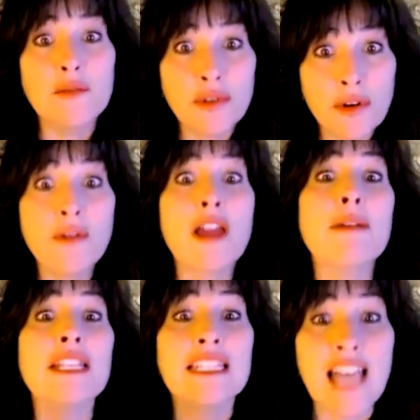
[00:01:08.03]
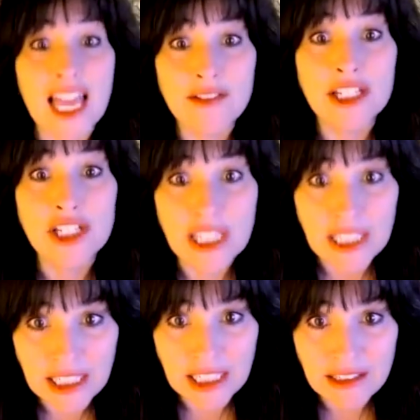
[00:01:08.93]
program inside of the Gene
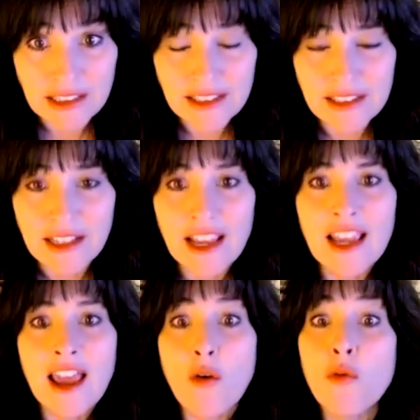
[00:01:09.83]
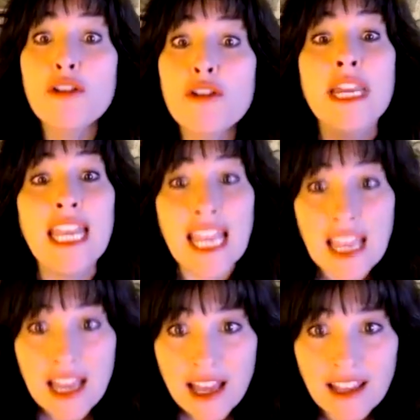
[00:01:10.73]
Keys, where
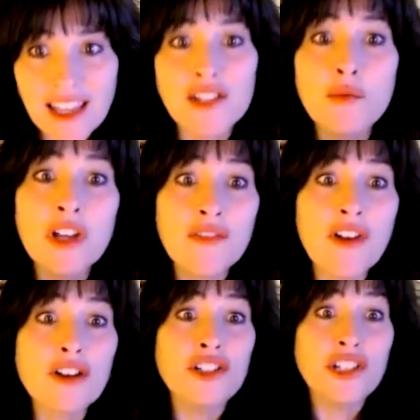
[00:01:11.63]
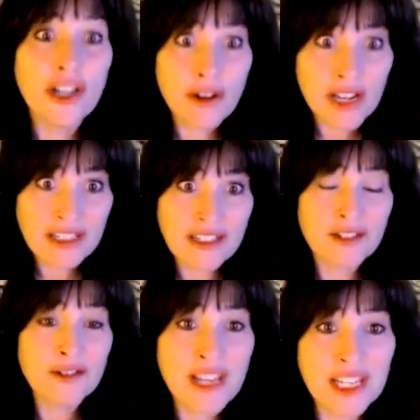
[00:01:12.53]
Mireya is one of our cherished
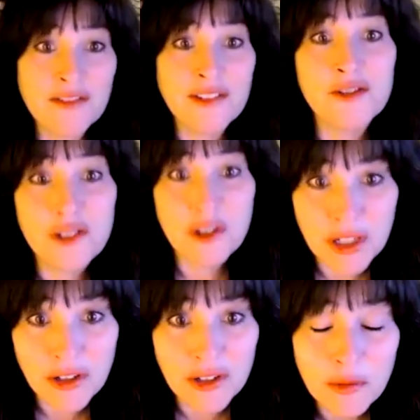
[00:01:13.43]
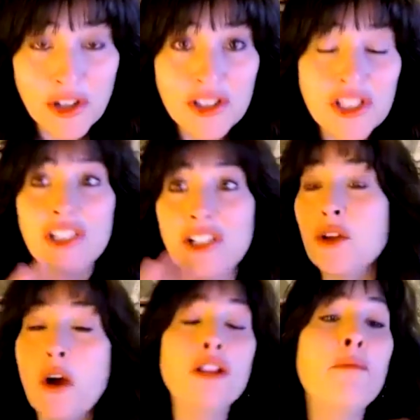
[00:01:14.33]
creative contributors, where she shares
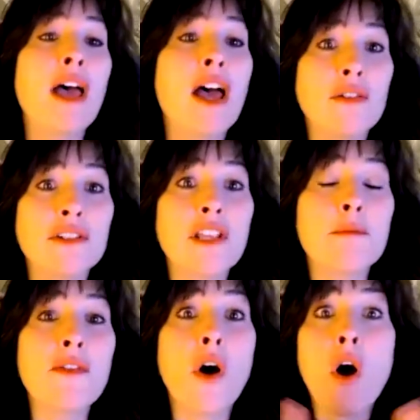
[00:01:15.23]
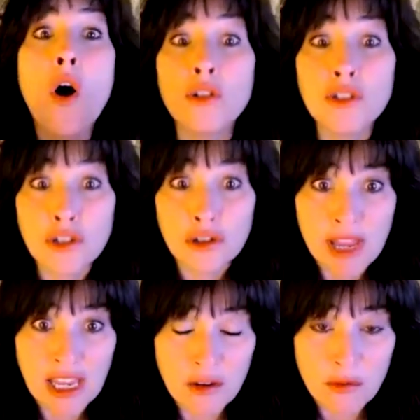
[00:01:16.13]
all about some of the altar
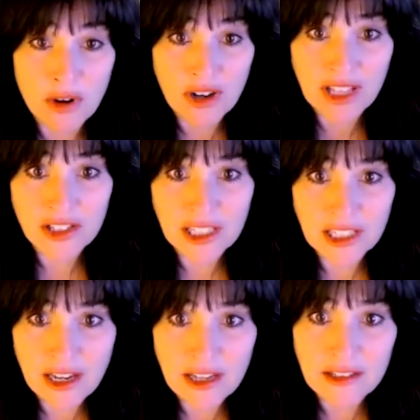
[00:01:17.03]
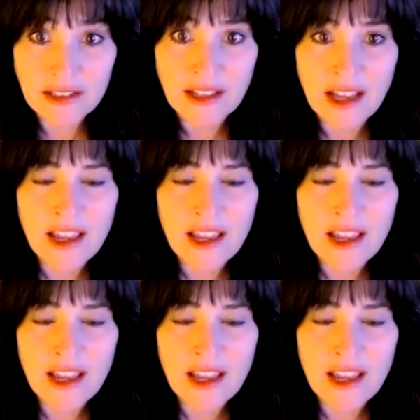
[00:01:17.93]
making work that she does.